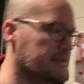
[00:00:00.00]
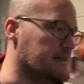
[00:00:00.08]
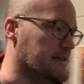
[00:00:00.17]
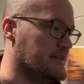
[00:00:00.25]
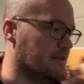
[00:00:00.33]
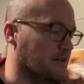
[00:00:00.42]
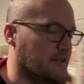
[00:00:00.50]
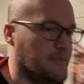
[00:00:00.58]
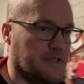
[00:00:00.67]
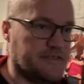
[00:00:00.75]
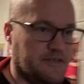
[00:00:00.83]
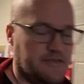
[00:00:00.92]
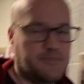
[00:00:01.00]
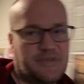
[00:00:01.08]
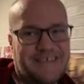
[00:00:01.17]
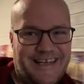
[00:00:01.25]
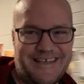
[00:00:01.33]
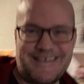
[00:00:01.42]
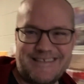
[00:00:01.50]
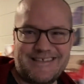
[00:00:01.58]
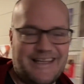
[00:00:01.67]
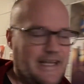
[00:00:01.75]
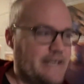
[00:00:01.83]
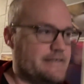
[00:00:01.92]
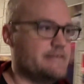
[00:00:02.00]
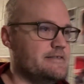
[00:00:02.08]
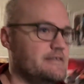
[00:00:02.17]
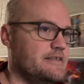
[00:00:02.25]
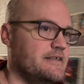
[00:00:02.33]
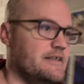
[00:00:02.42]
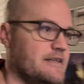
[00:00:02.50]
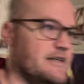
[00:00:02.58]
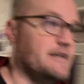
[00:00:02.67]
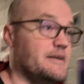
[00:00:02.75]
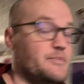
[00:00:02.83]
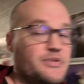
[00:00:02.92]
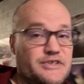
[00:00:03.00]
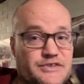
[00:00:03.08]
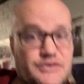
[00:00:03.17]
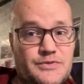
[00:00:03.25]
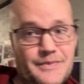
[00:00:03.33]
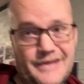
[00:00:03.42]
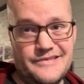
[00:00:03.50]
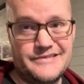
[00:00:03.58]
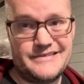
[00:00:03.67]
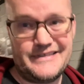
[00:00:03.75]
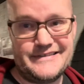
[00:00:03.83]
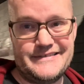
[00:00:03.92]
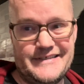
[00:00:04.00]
and all the muscles pertaining to that and put two metal stents